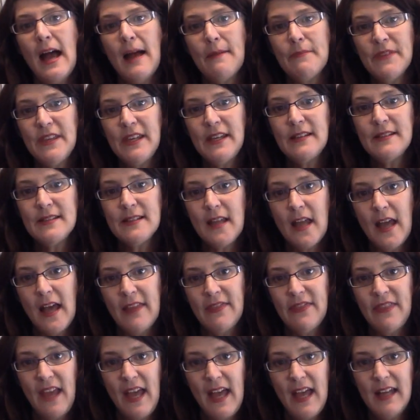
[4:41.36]
things like
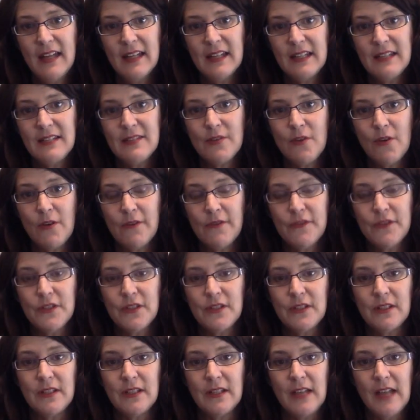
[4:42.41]
that is
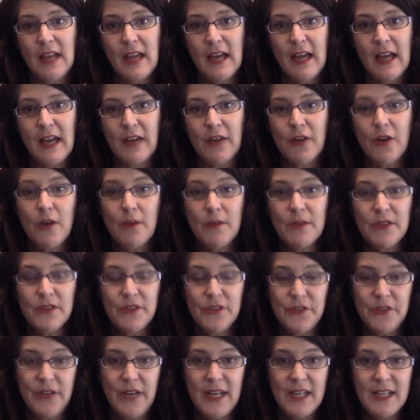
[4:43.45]
often a common
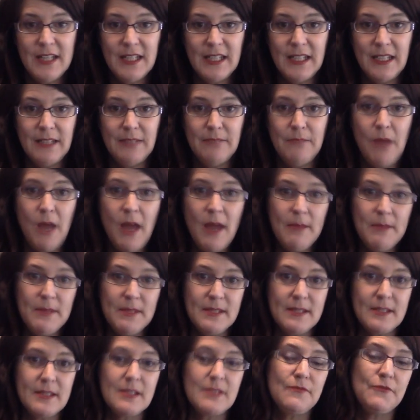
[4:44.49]
thread in my
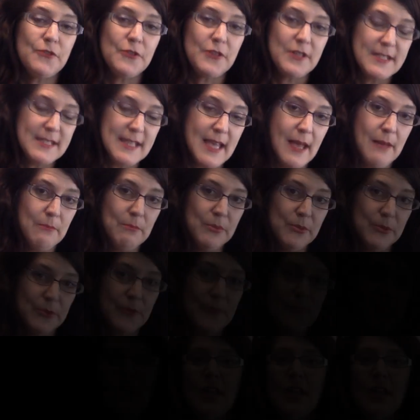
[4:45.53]
business, for example.